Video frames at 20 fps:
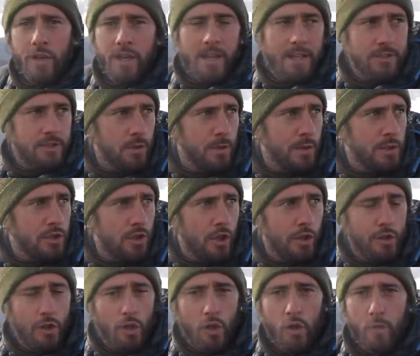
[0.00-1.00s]
it. I do
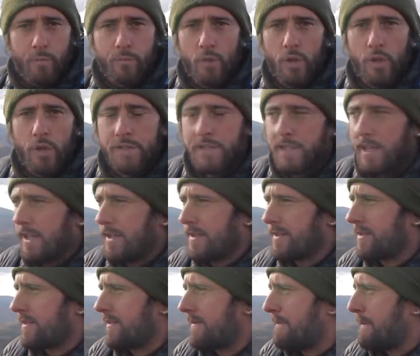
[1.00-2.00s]
enjoy the whole
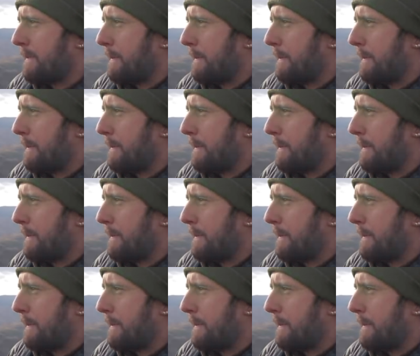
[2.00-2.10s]
process.